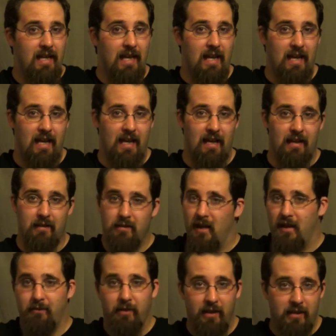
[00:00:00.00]
and
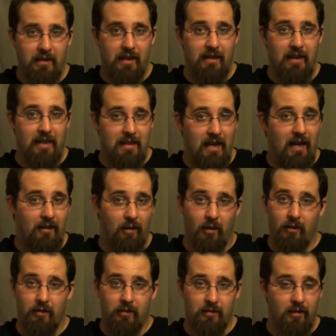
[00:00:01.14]
I really think they knock
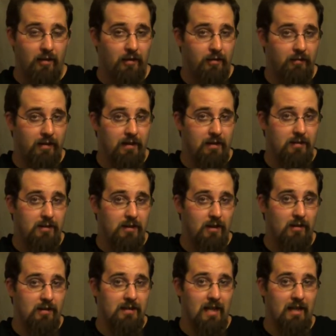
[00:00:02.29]
all 3 of those
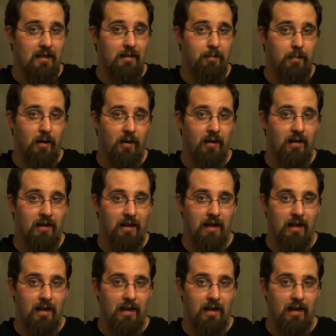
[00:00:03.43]
songs out of the park.